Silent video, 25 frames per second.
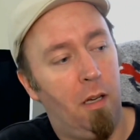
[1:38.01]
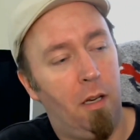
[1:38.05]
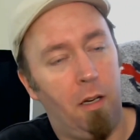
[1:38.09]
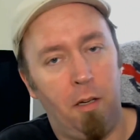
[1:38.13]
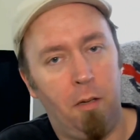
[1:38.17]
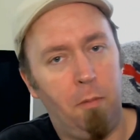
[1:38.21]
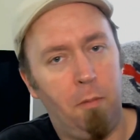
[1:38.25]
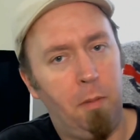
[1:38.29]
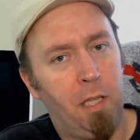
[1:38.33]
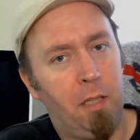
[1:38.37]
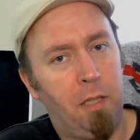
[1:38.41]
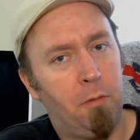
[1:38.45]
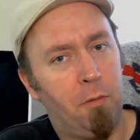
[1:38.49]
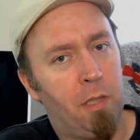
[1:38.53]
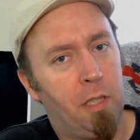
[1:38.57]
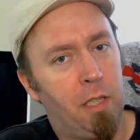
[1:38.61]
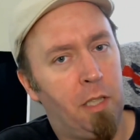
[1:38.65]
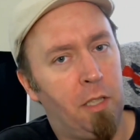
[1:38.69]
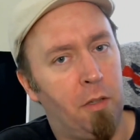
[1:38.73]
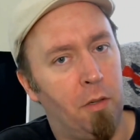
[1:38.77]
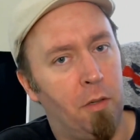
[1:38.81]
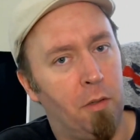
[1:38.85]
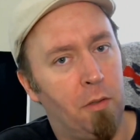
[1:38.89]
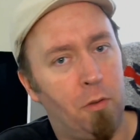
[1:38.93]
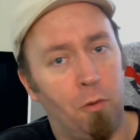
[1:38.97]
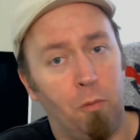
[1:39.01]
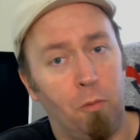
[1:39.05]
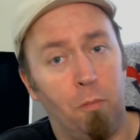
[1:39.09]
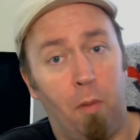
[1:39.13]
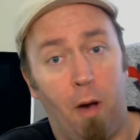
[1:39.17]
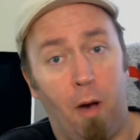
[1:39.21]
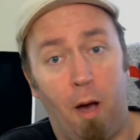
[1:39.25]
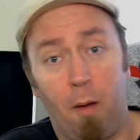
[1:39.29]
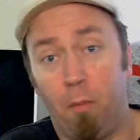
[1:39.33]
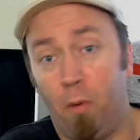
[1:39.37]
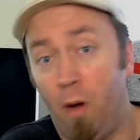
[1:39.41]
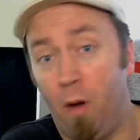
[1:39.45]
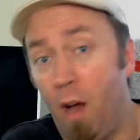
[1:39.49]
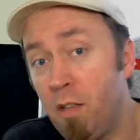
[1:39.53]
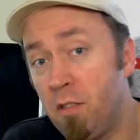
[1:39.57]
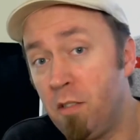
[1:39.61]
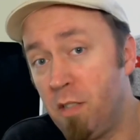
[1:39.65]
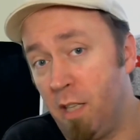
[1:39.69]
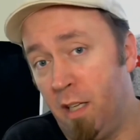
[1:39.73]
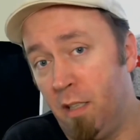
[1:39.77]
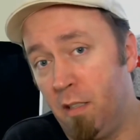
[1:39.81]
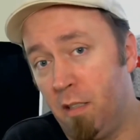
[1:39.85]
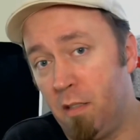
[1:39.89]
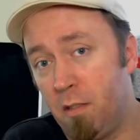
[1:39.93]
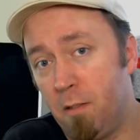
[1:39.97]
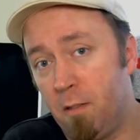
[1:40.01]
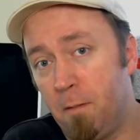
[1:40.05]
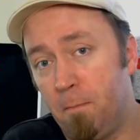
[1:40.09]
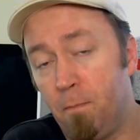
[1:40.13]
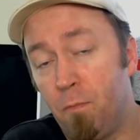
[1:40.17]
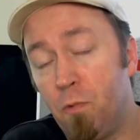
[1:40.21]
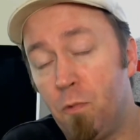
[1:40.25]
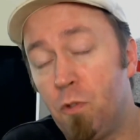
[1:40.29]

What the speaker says: nobody really knows who Bob Ross is.